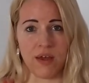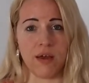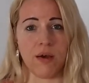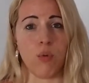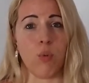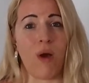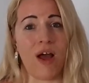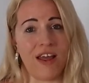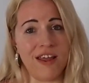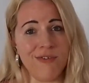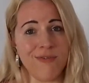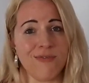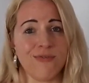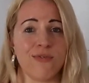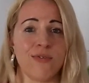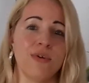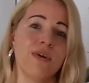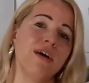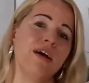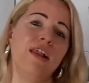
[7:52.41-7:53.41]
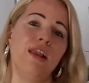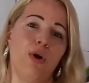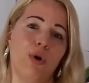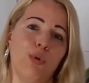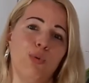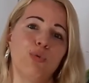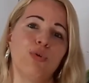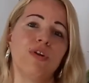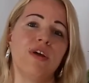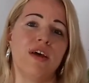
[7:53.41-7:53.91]
wife
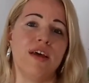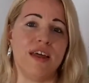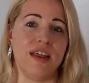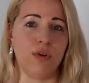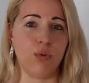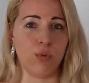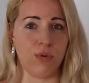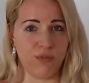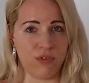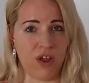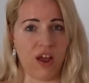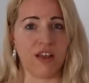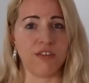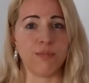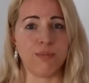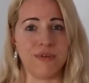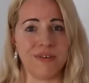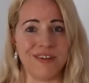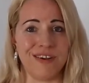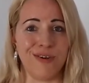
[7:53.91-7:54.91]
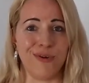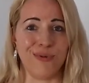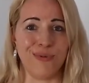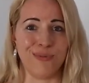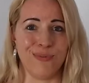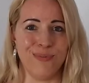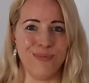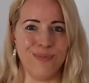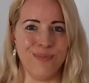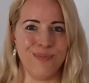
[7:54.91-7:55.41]
alone and with the husband alone.
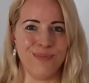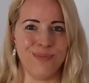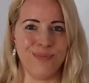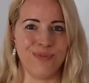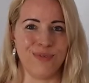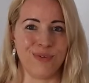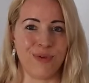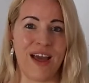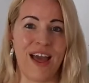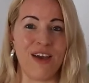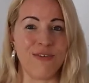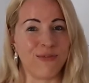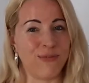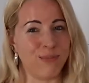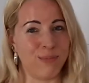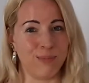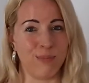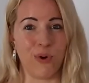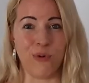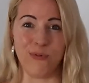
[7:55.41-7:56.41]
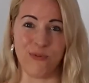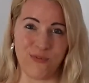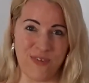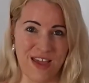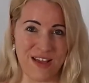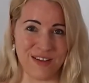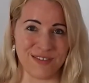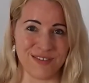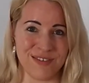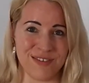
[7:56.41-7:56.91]
So I have both
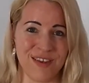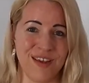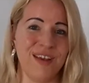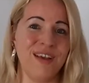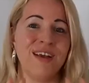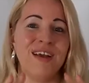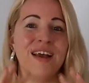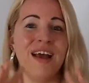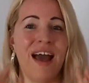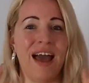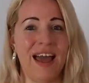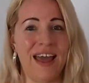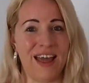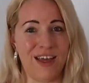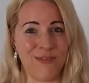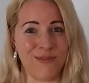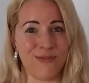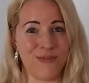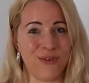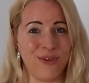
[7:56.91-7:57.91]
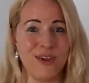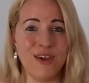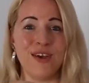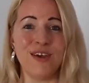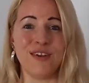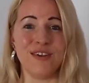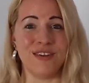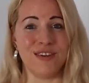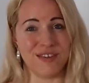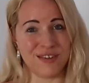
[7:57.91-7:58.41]
things. I have
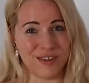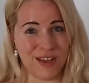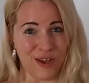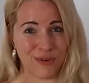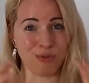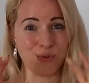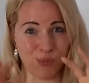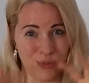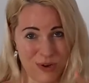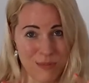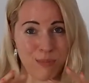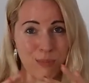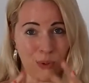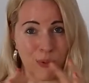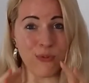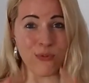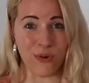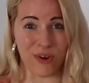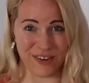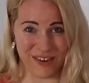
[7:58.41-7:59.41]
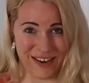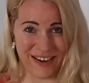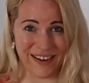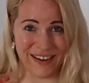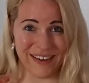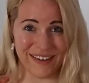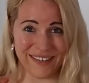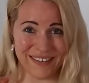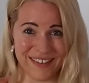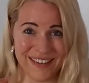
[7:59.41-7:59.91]
the discussion when both are
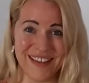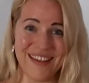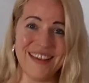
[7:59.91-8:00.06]
there,